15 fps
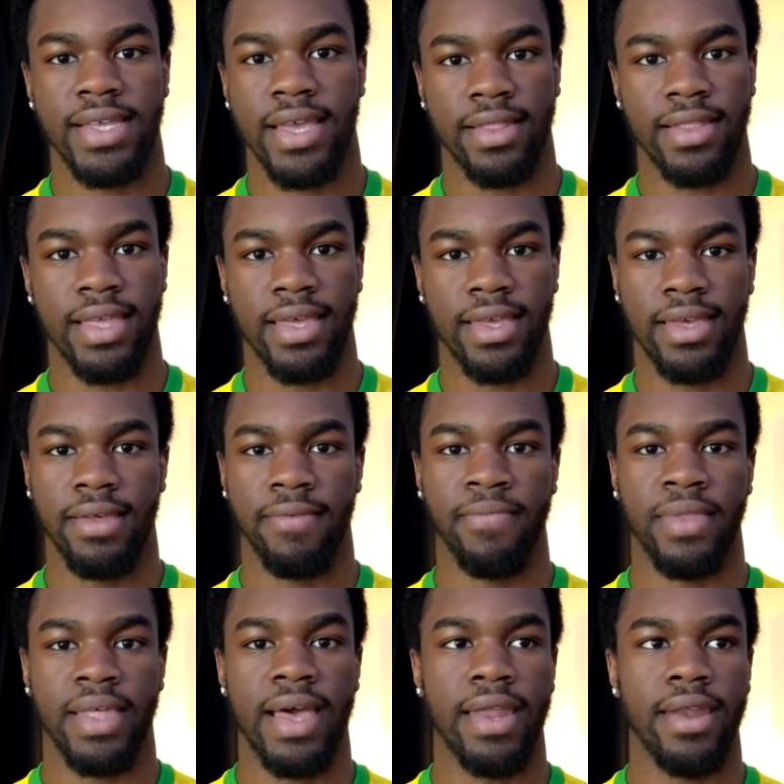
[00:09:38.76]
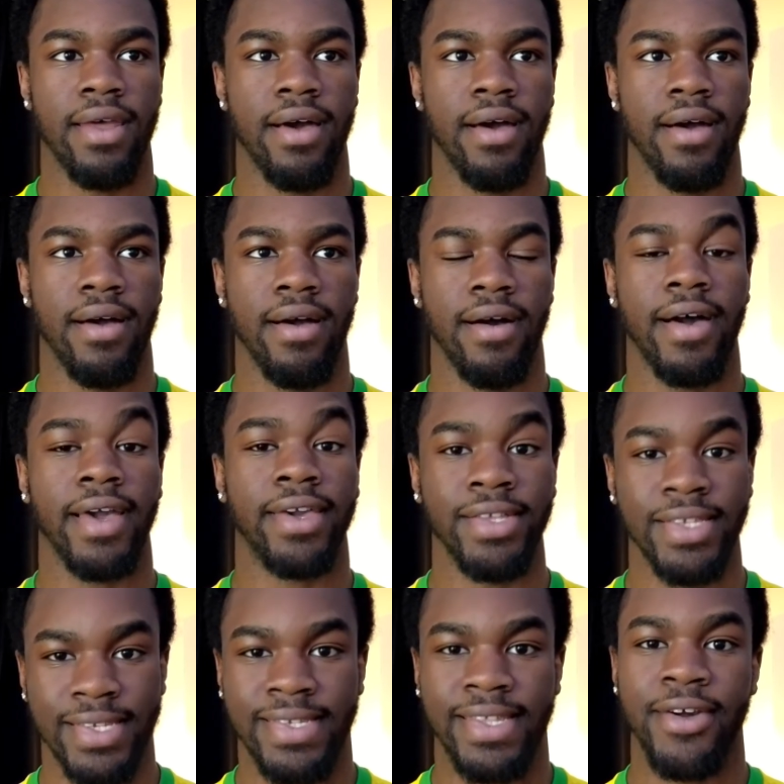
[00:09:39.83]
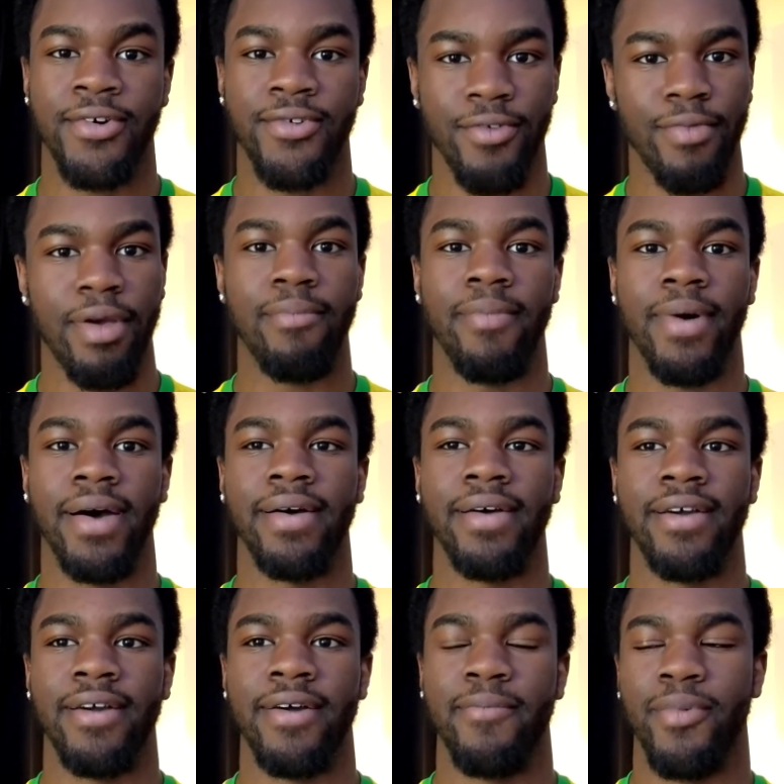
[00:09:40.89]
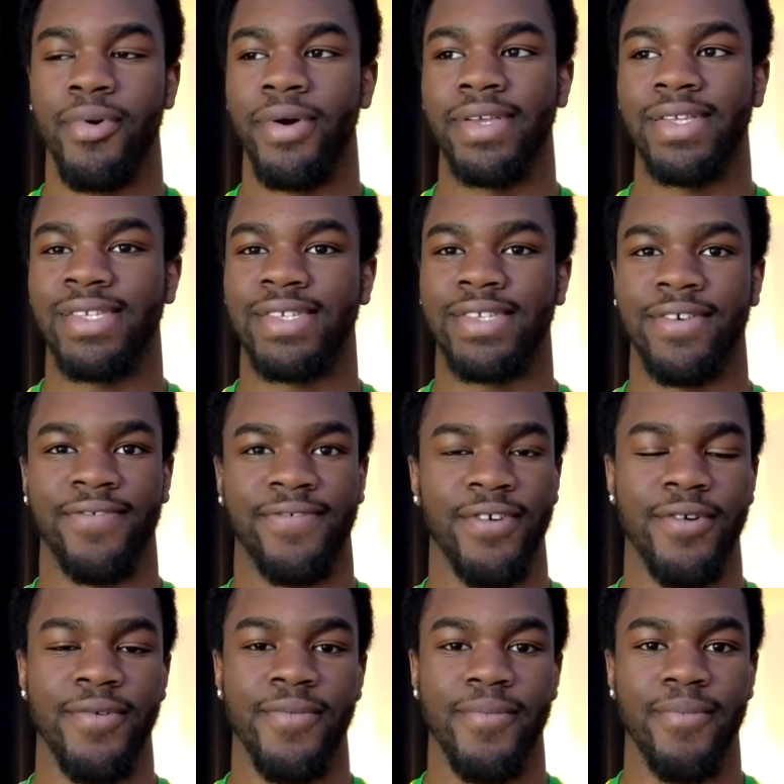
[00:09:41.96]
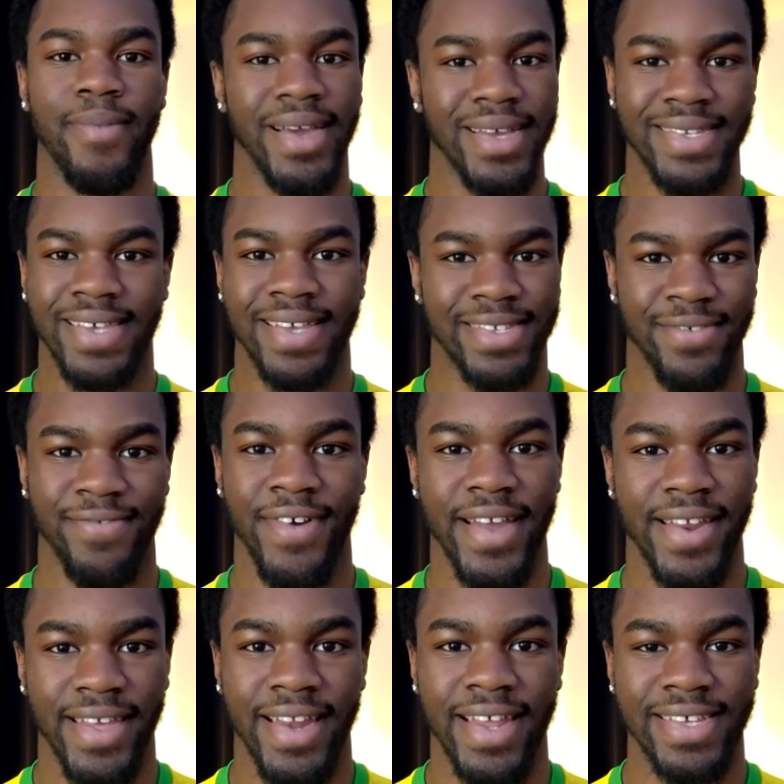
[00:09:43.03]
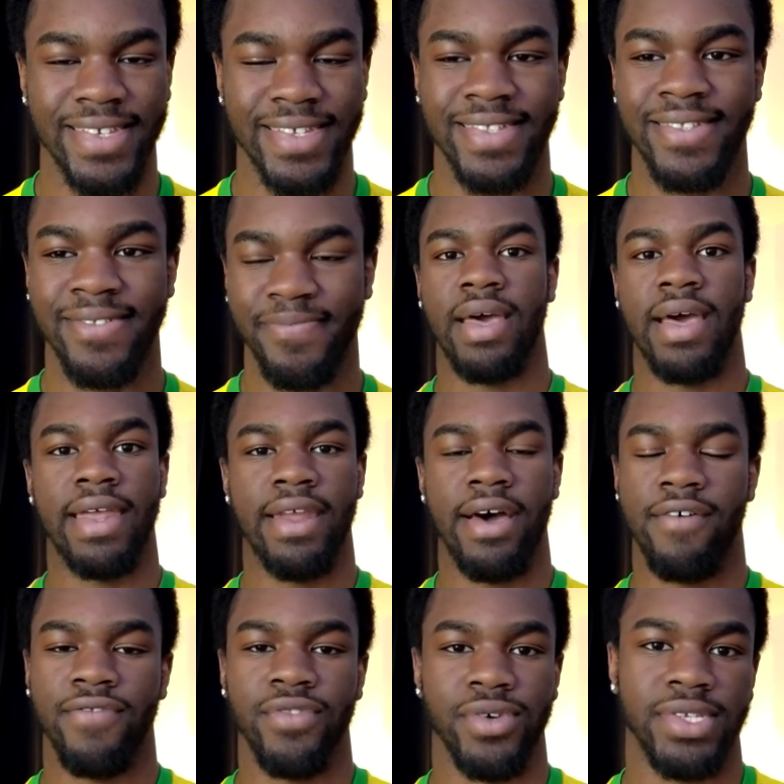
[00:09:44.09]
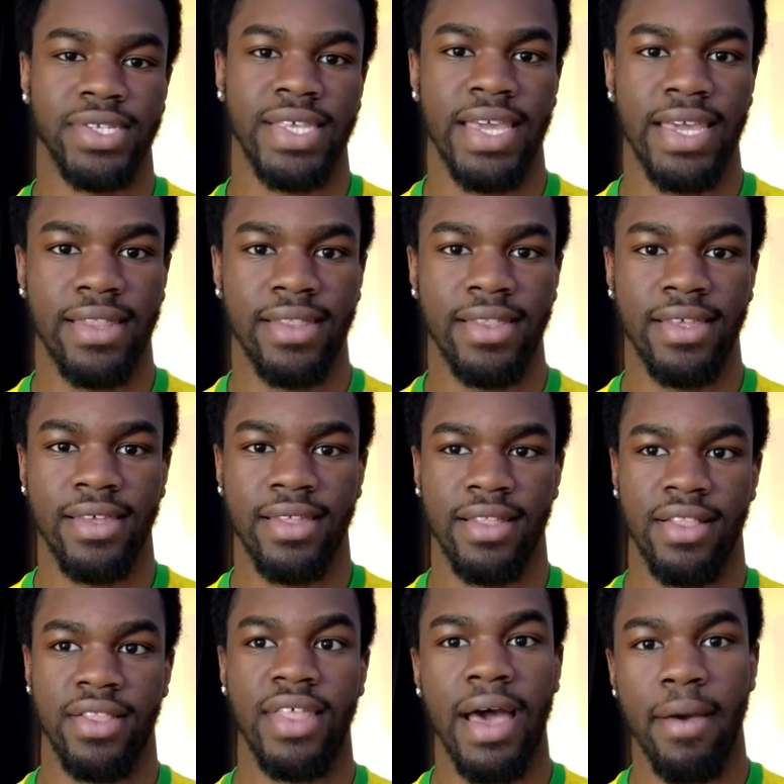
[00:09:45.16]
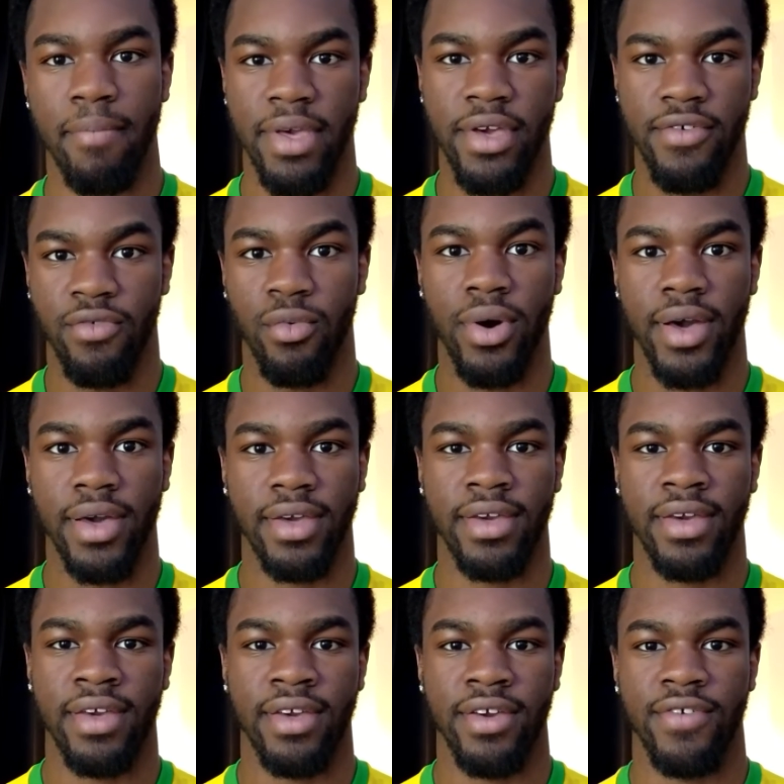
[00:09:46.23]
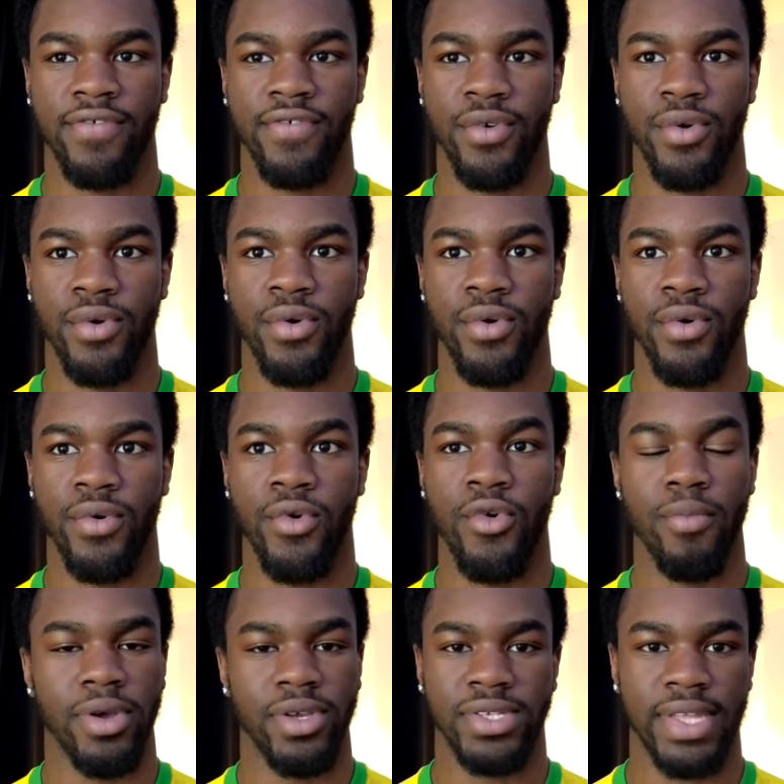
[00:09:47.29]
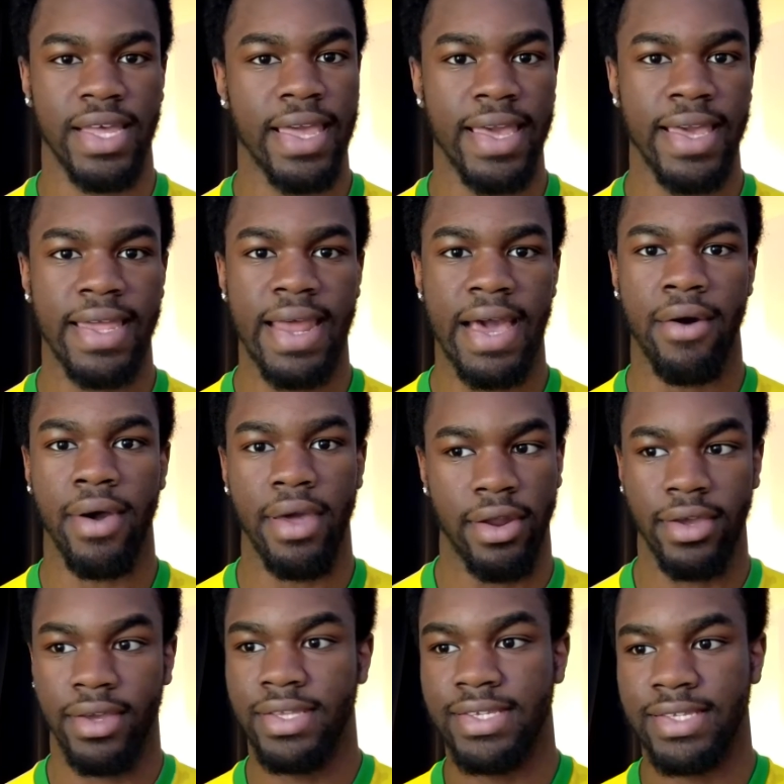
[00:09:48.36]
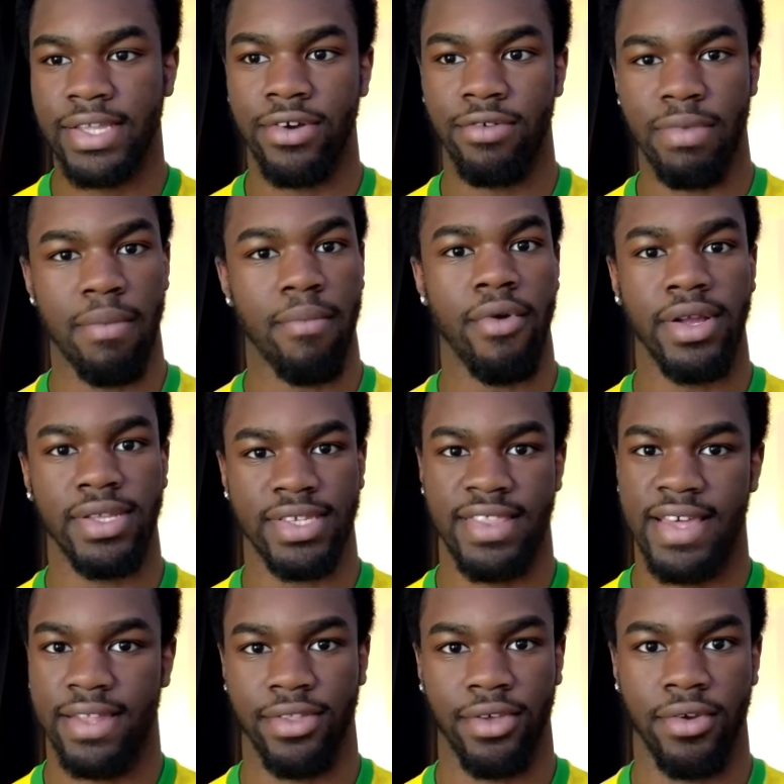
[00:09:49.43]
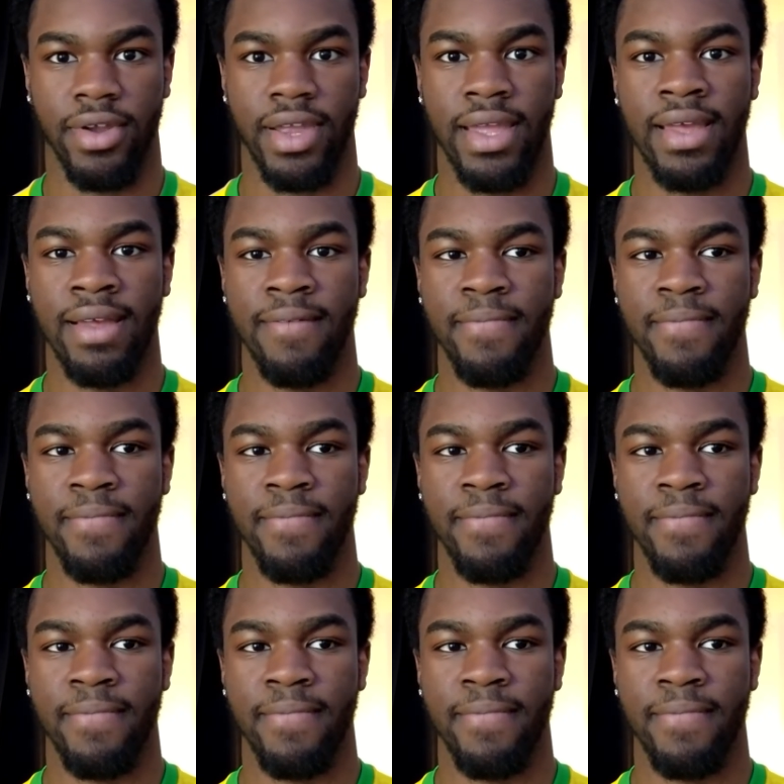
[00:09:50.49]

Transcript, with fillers: technique and i can still remember points from my schizophrenia lesson, and I've not seen that bit of work for almost a year now, and I can still remember it to that degree.